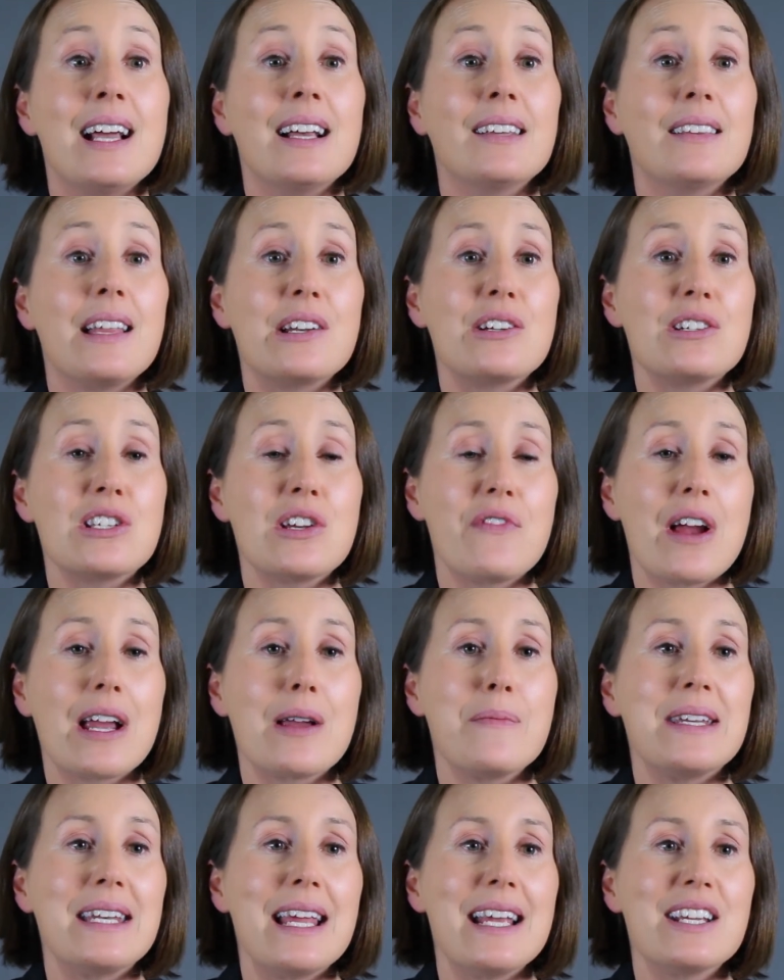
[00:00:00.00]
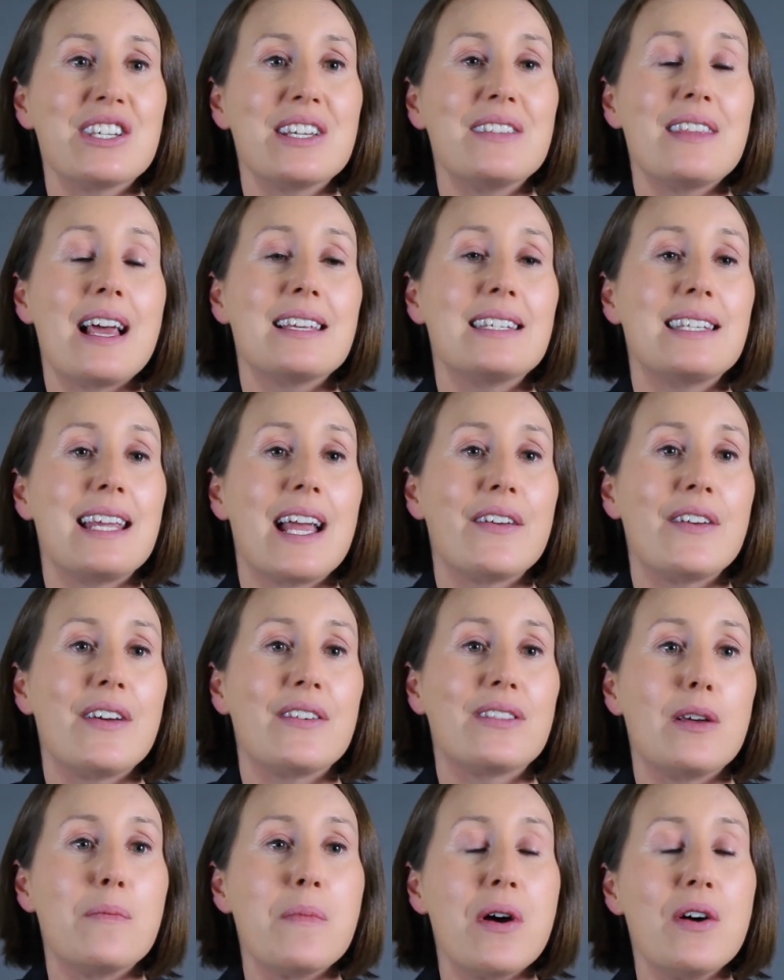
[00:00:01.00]
Letters of recommendation that stand
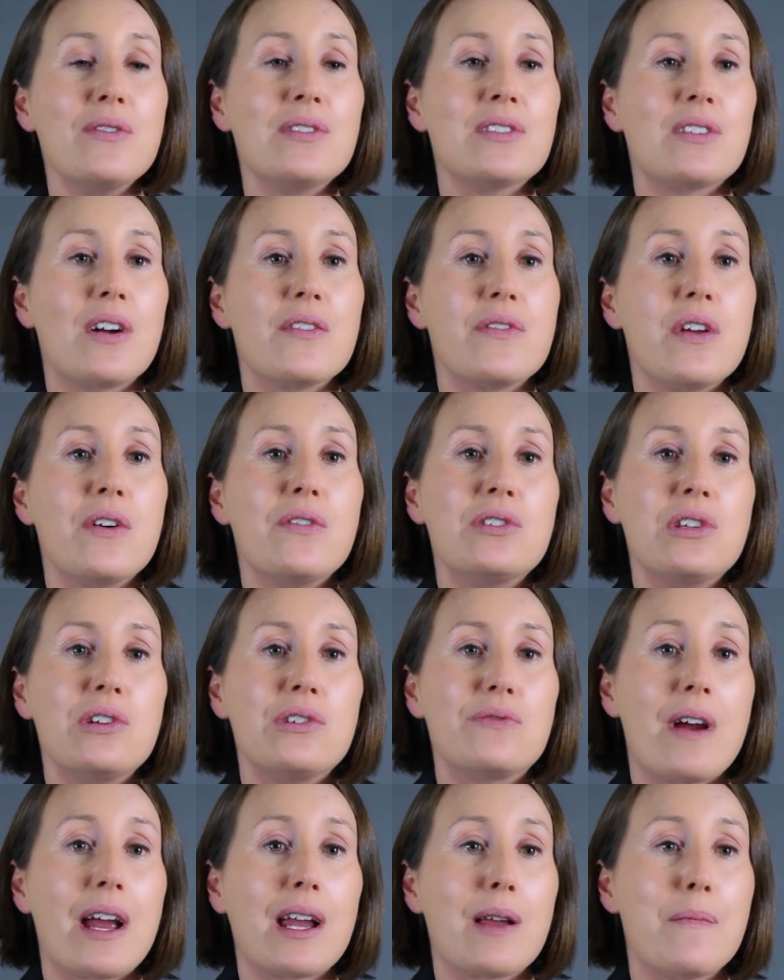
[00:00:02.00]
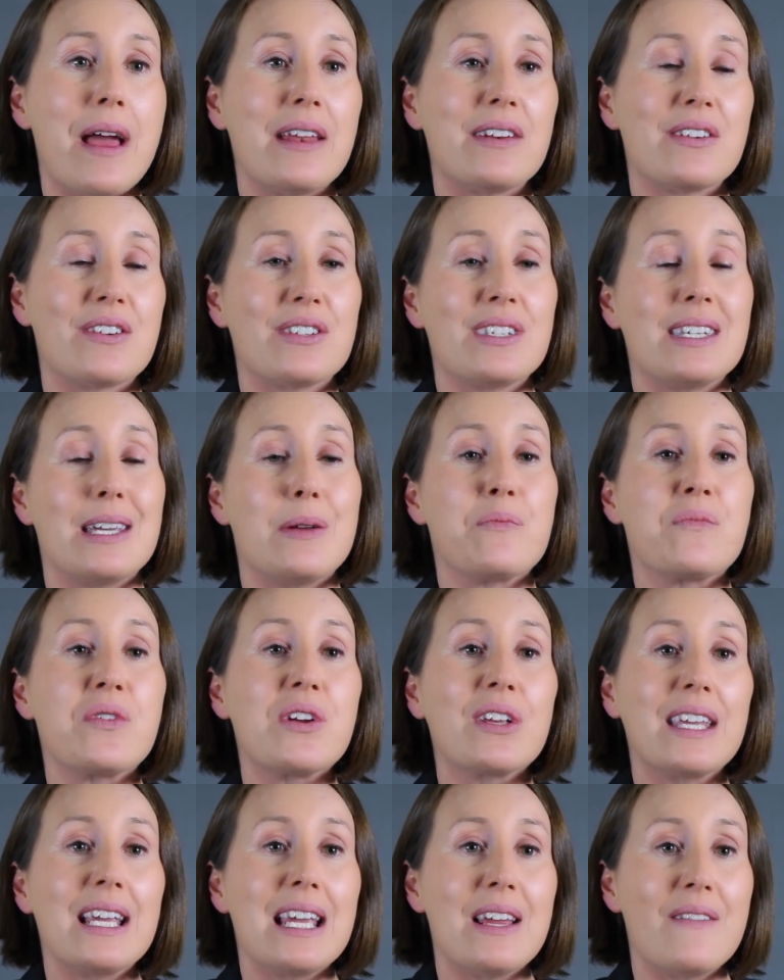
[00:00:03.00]
out the most are those whose recommenders seem
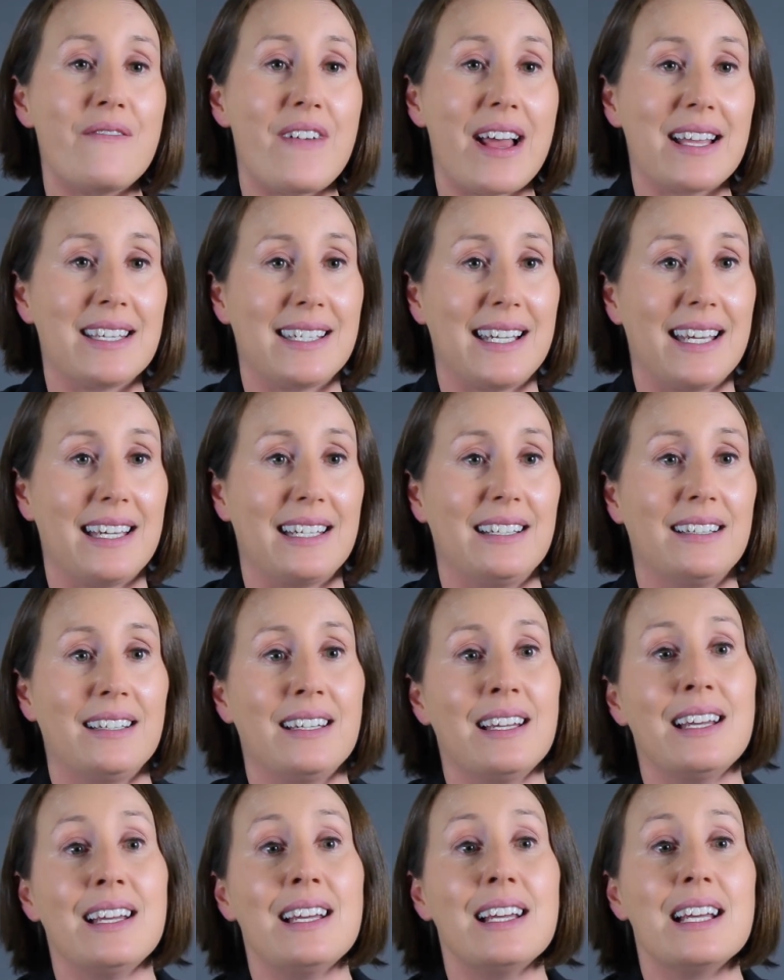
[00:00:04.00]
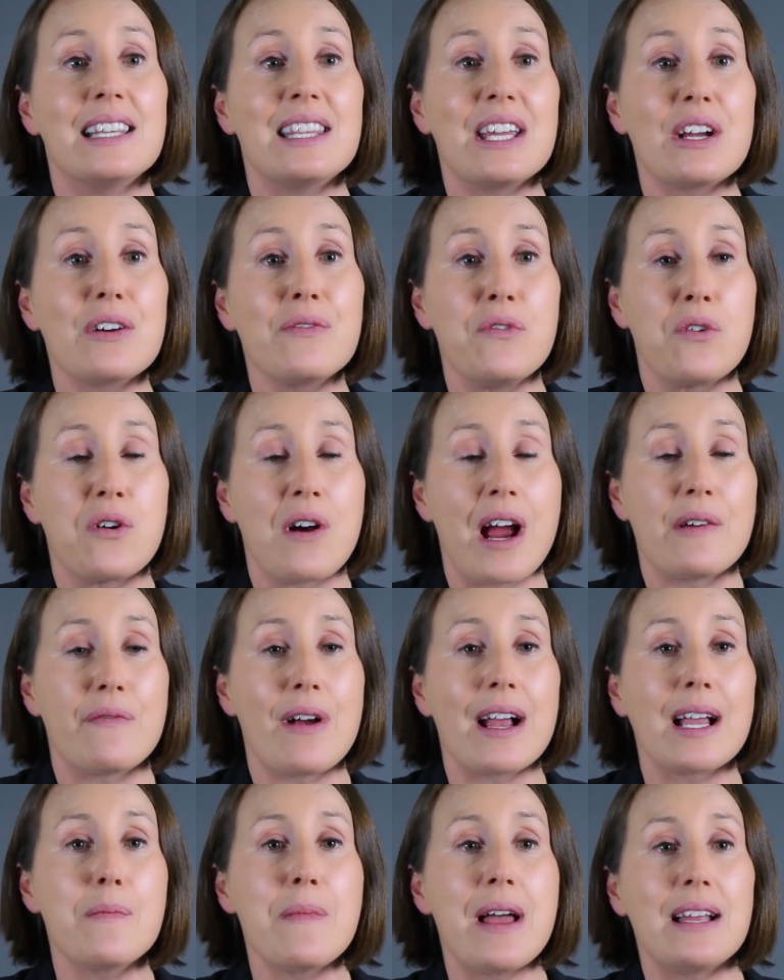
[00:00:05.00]
really invested. Therefore, I
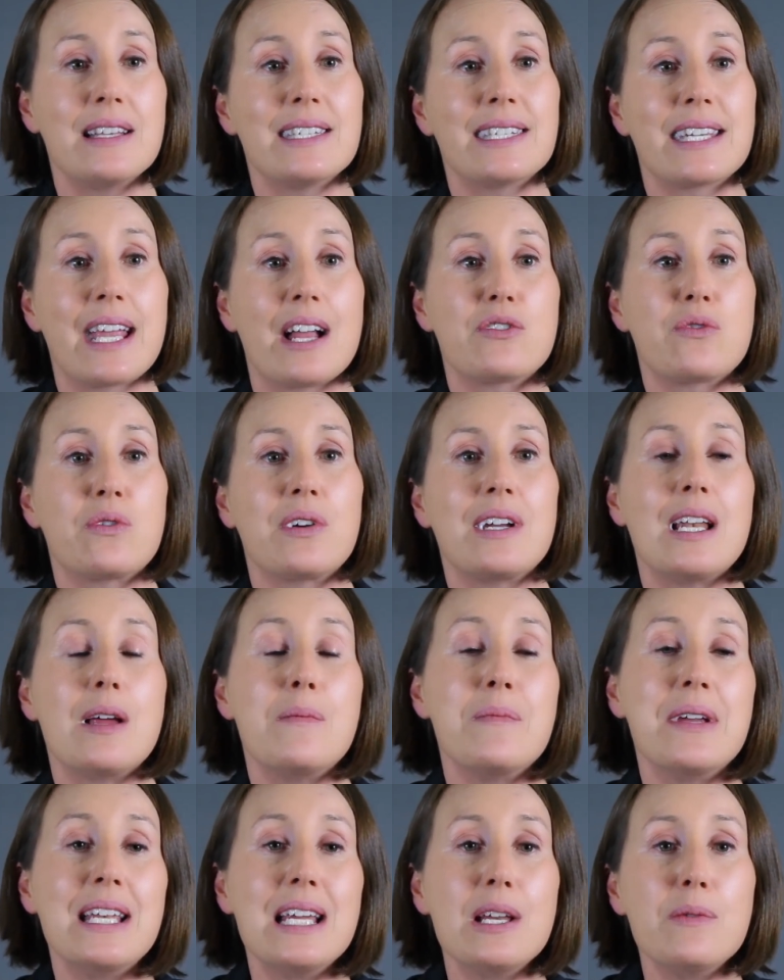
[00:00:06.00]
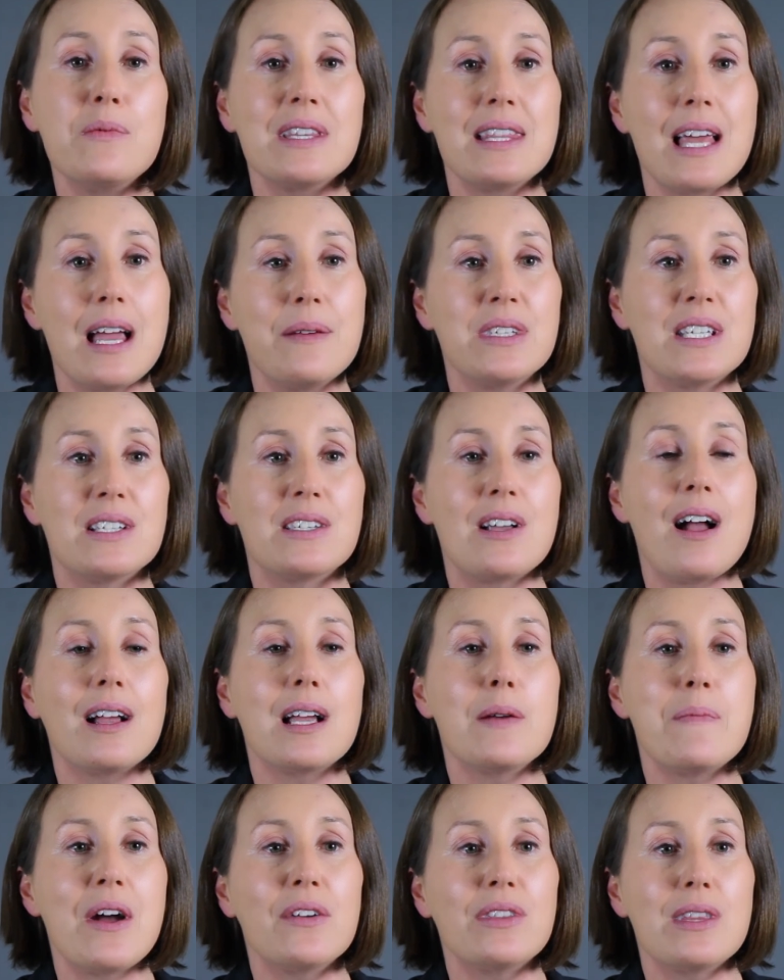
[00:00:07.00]
recommend scheduling a meeting with them to talk
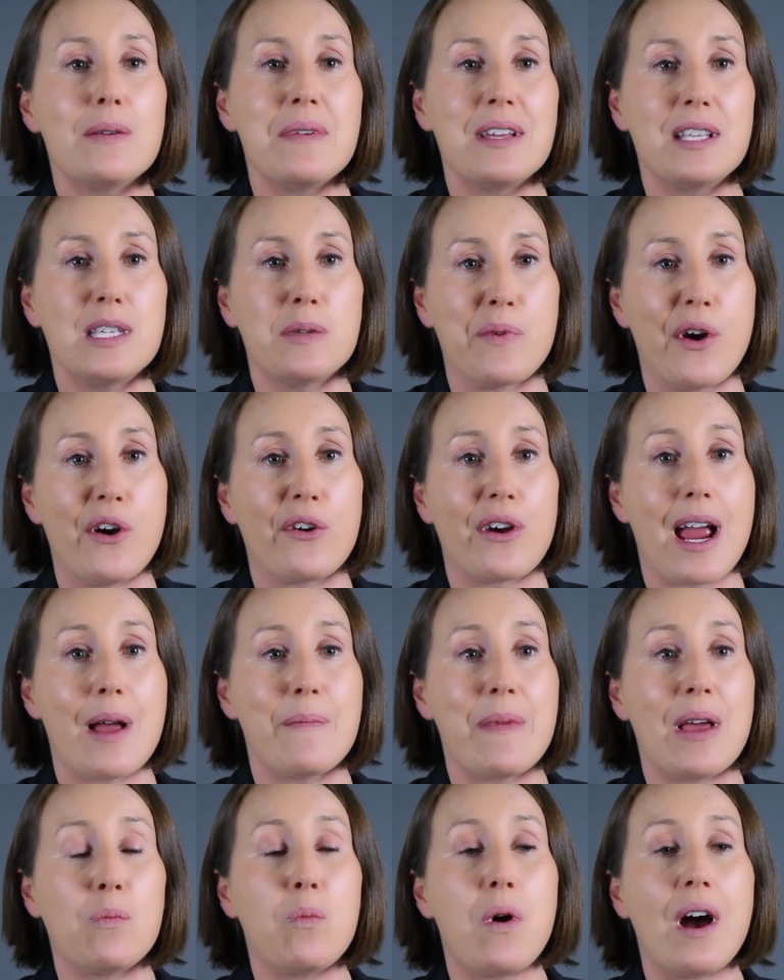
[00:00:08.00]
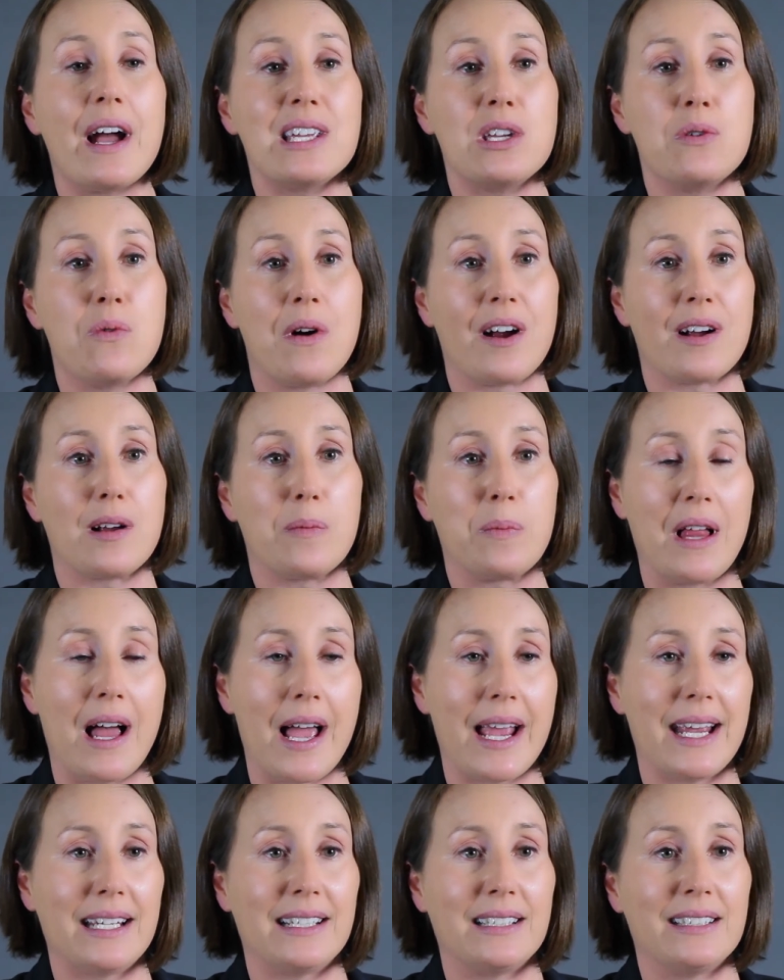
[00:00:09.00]
about the MIDS program and why you are
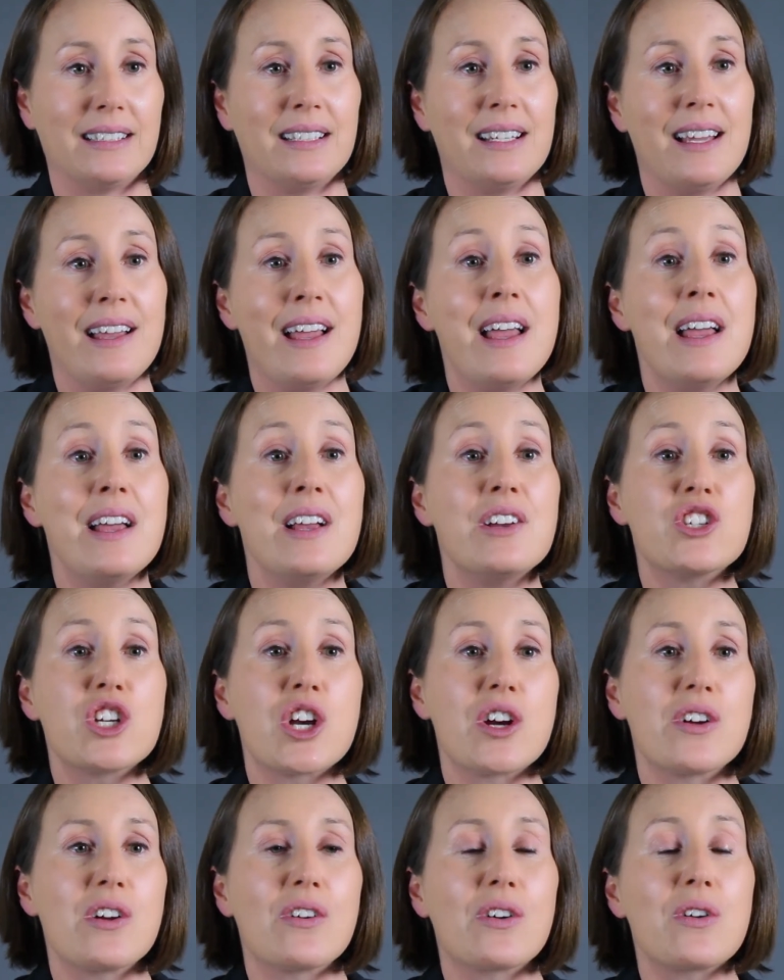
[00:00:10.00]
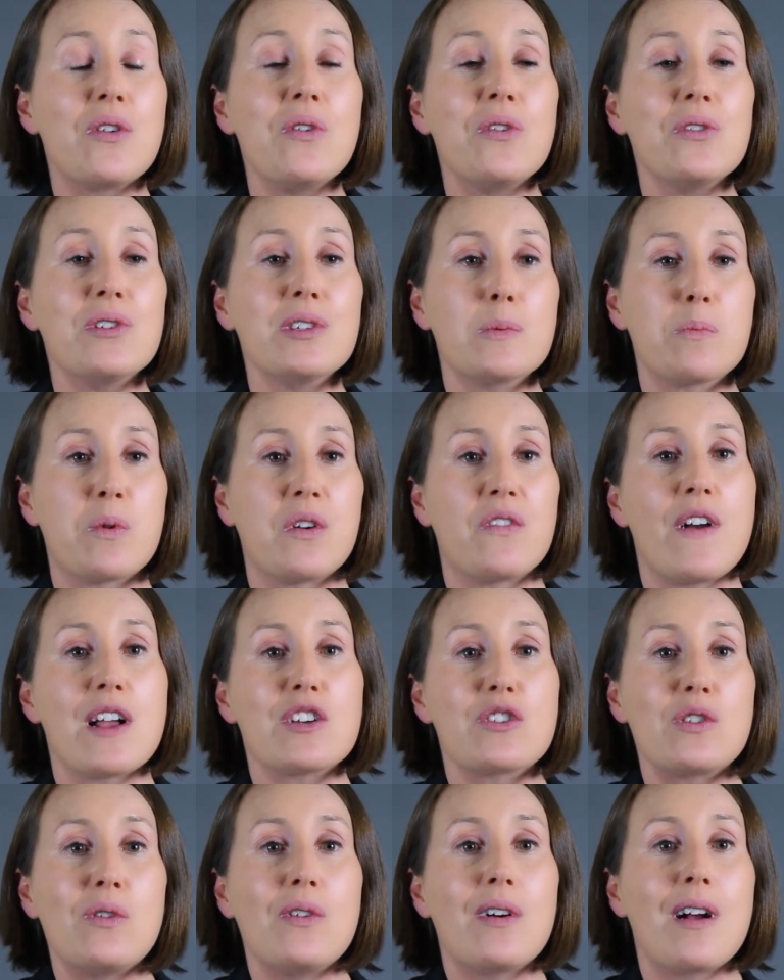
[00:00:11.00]
applying. Share your goals,
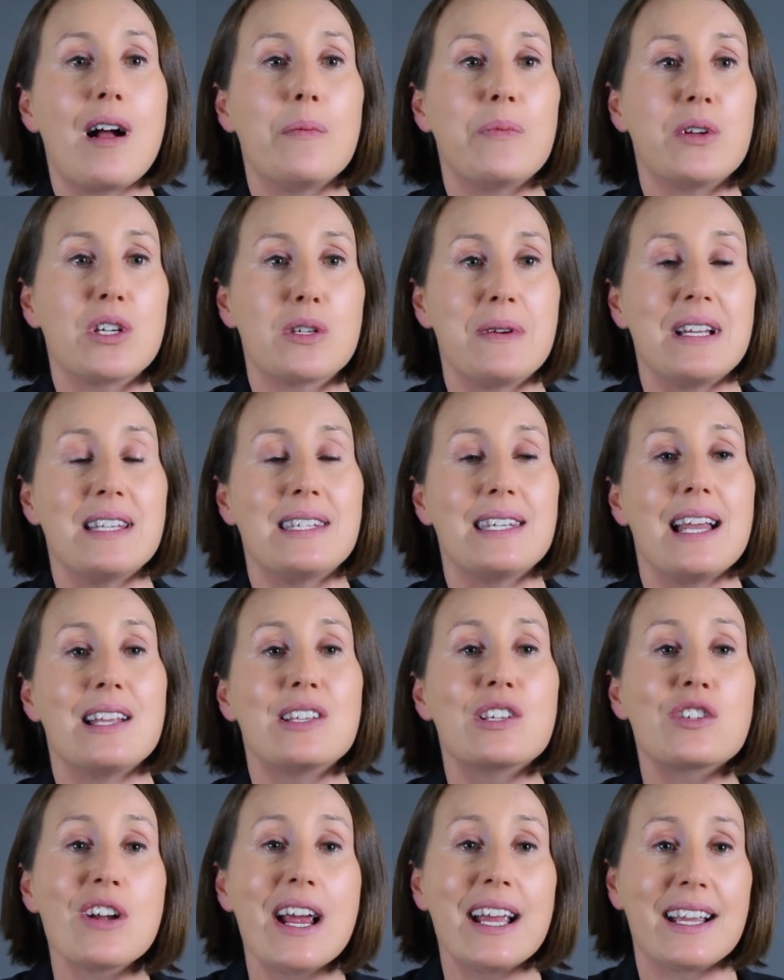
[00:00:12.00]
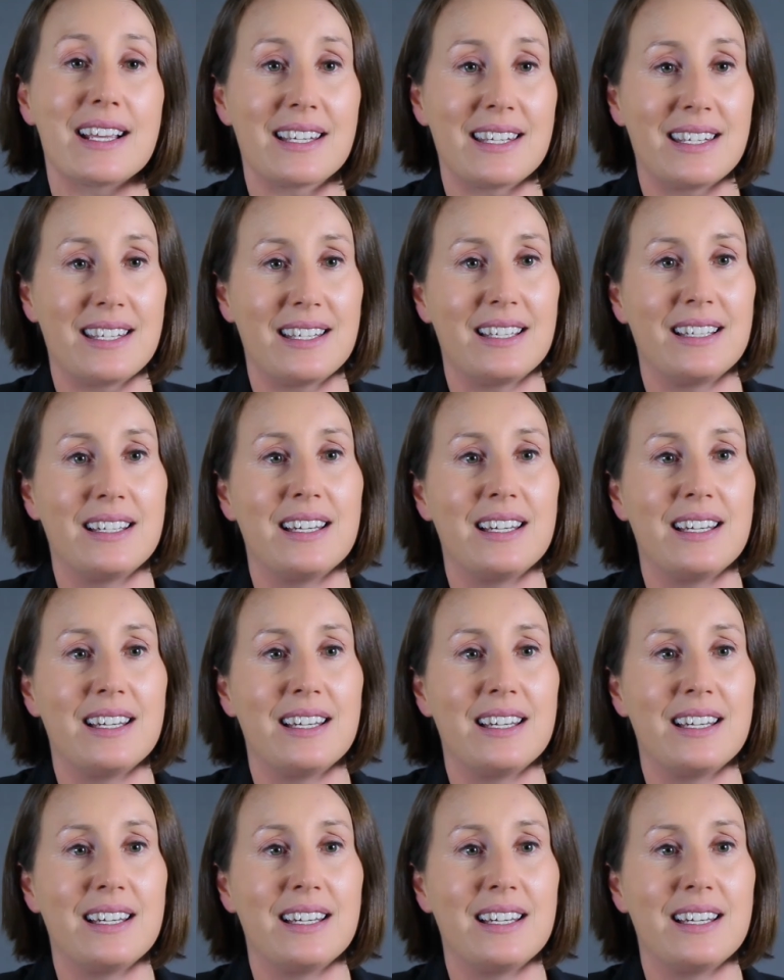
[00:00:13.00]
professional accomplishments, and strengths.